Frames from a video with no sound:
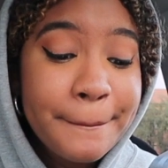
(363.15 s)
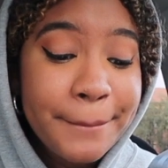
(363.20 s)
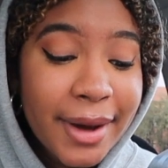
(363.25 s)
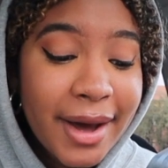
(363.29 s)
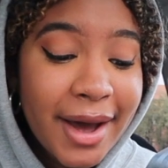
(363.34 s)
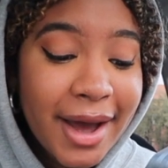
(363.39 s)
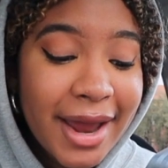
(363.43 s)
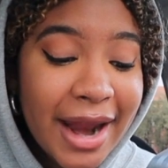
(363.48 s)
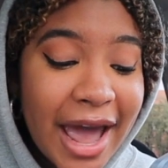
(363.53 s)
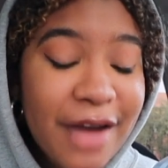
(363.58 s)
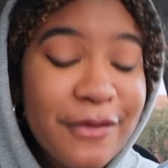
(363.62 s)

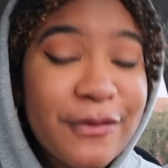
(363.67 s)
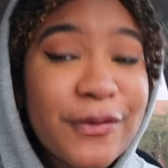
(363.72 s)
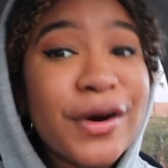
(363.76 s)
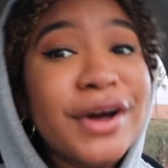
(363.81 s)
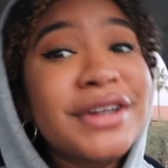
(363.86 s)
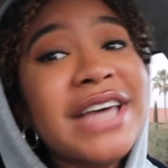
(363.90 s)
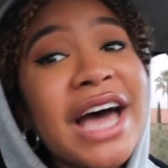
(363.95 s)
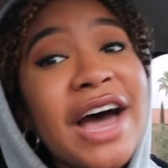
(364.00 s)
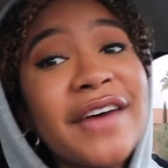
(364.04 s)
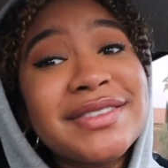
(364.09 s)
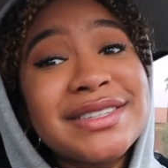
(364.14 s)
But I
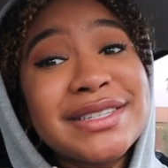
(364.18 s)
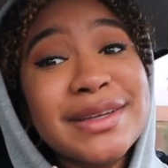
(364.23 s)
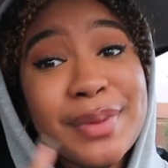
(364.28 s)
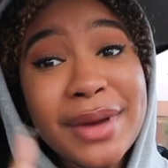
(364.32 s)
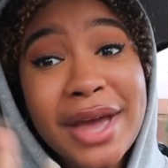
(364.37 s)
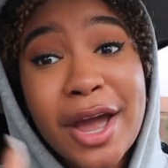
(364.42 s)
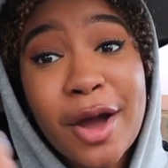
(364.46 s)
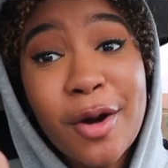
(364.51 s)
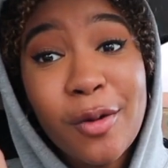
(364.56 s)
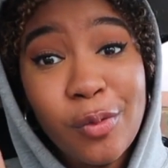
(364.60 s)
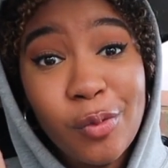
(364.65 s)
first have to
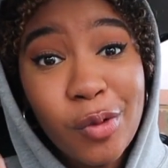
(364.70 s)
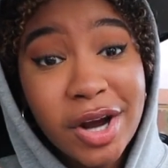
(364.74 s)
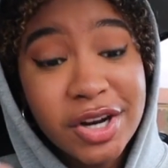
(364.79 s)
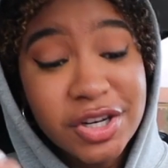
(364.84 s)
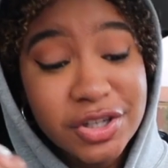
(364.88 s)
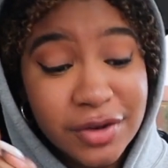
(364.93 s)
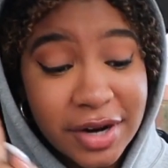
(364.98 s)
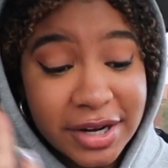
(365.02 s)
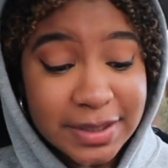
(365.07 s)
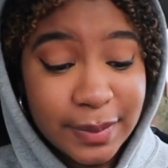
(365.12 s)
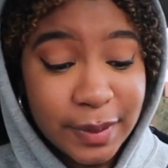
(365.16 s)
pick what
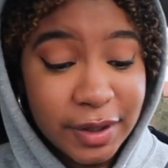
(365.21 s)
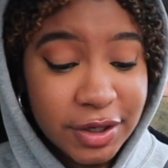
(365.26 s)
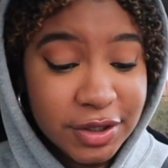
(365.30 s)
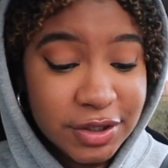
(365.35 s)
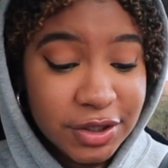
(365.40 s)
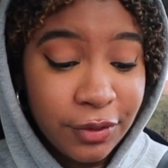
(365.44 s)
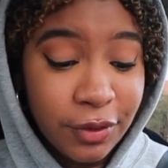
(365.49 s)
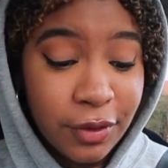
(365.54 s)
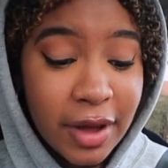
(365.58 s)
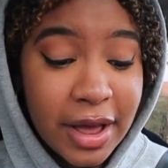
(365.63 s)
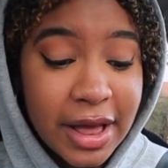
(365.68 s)
drinks I'm gonna
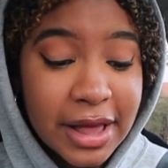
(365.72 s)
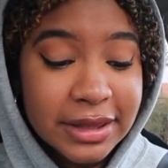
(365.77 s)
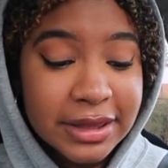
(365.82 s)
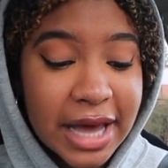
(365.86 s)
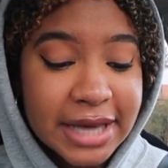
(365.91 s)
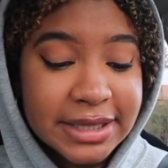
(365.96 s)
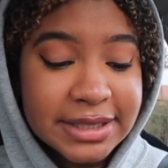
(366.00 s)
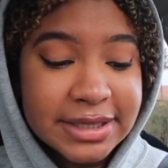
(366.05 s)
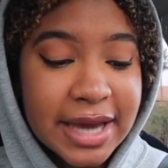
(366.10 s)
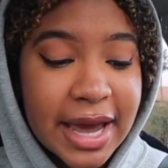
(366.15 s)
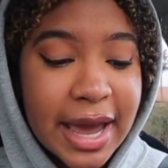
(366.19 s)
do.
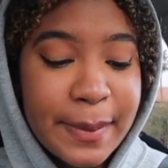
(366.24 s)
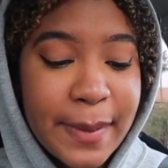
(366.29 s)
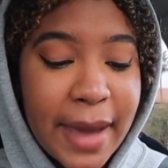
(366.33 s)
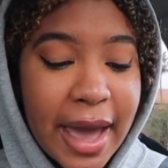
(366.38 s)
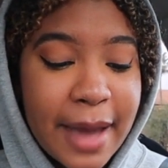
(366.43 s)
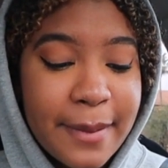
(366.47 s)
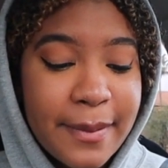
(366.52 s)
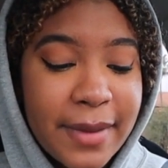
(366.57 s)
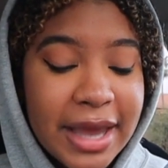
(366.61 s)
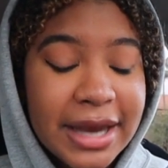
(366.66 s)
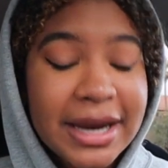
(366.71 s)
Last time
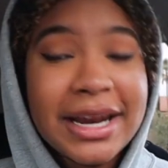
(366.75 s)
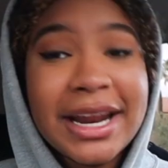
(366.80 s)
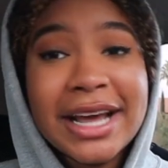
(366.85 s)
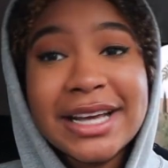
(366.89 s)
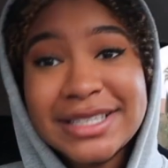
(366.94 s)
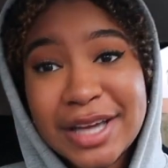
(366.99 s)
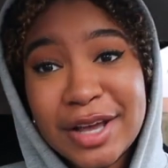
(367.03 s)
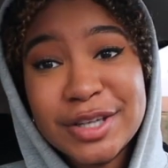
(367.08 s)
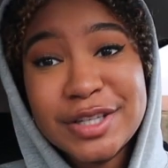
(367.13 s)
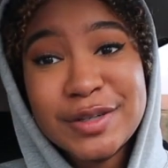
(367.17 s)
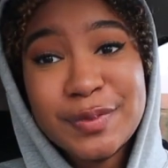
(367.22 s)
I made an
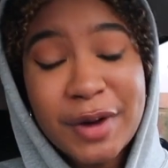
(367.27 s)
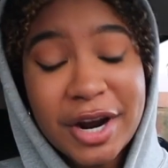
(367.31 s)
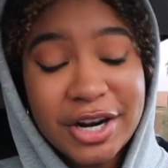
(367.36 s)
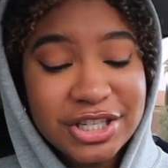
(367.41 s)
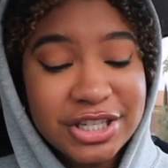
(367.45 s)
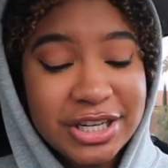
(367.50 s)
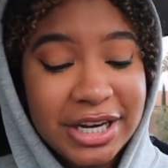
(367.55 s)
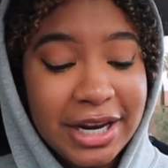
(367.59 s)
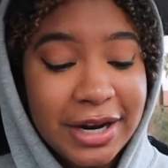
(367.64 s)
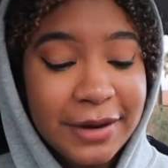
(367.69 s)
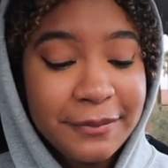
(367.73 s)
Excel
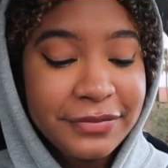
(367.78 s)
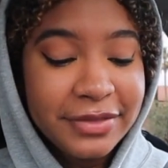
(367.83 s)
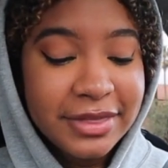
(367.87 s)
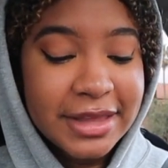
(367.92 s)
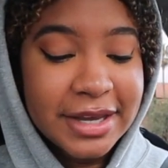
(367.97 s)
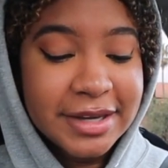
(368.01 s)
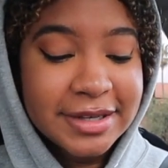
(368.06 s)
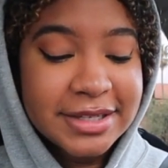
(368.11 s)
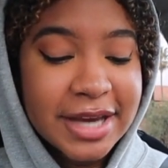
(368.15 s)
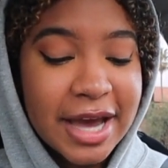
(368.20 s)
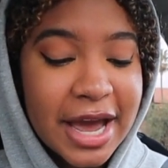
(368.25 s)
spreadsheet.
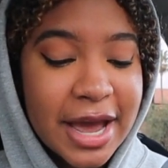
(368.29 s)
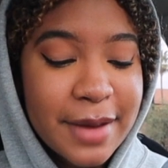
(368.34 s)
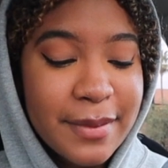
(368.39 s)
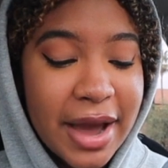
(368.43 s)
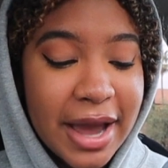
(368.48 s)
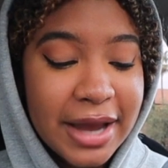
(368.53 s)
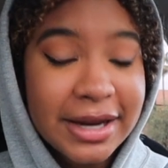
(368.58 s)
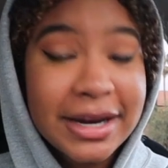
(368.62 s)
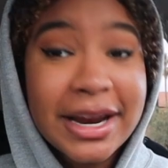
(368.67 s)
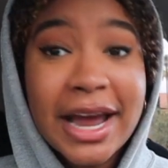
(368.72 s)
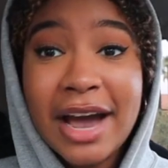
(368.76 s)
This time
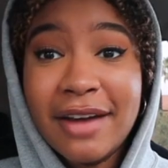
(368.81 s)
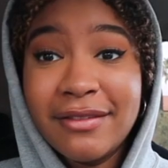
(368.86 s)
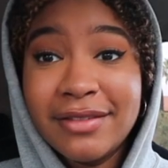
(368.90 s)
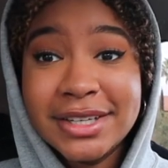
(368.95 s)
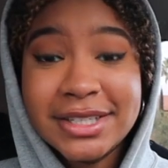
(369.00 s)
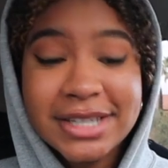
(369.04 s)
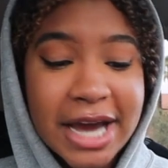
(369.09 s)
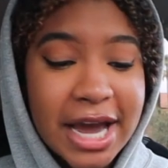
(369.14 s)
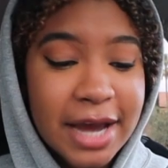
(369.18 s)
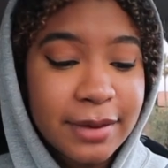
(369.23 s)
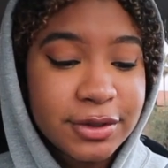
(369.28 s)
I didn't have
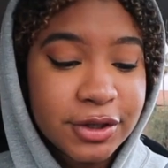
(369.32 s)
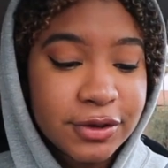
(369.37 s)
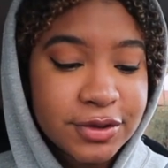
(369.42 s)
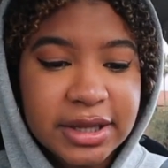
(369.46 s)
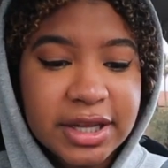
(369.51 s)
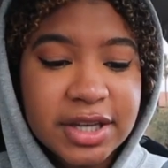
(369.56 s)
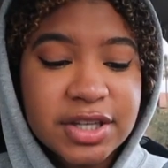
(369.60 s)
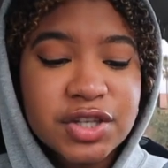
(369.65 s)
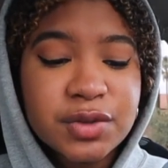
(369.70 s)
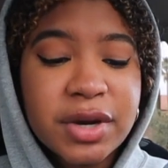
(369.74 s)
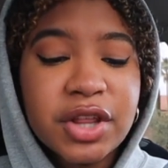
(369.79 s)
the time to.
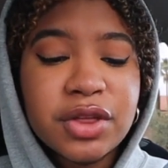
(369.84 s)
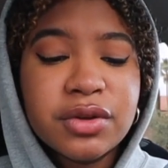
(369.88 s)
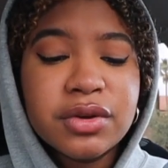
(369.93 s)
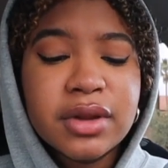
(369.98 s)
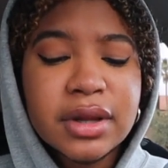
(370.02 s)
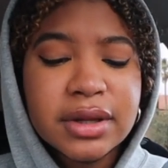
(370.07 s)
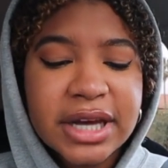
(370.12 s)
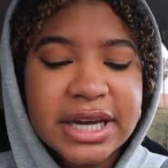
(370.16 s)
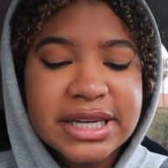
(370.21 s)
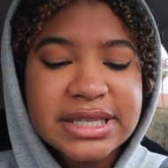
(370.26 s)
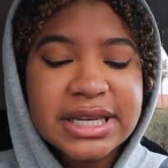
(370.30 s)
Let's read through
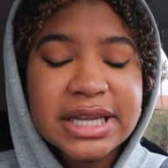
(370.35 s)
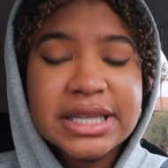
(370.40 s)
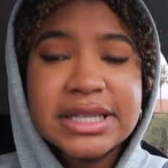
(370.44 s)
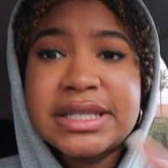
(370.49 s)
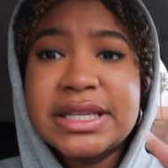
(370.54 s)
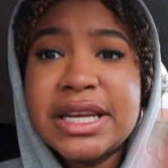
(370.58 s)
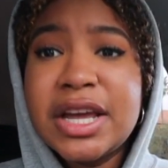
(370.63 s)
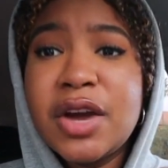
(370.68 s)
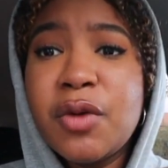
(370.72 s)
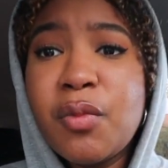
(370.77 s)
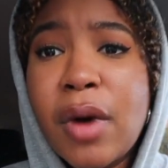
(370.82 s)
the list and
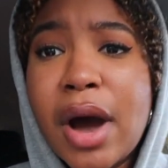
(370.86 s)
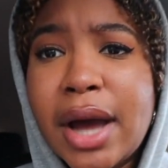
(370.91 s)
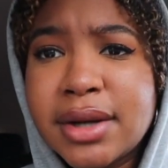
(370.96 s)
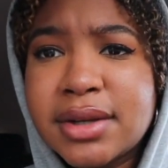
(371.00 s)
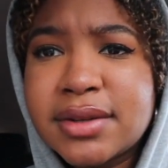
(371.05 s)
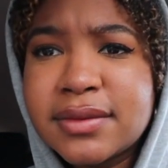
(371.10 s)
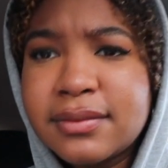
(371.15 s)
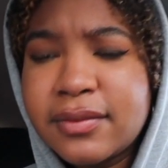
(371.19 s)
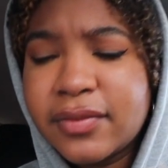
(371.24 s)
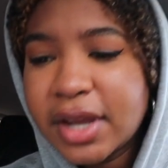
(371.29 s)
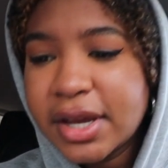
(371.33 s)
see
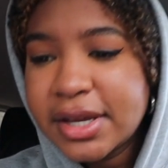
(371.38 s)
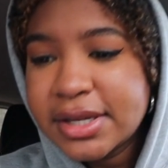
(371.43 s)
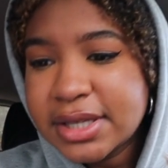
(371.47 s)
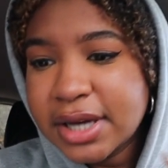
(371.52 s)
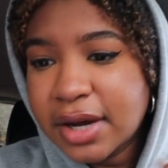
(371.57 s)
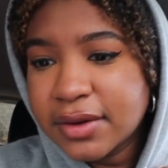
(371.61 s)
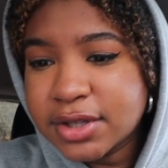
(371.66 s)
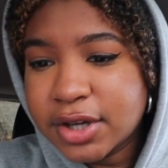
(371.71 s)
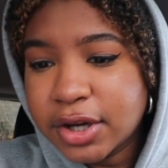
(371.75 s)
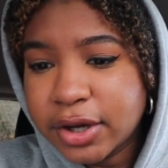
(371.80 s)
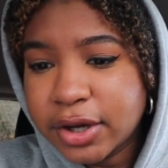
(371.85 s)
what Sounds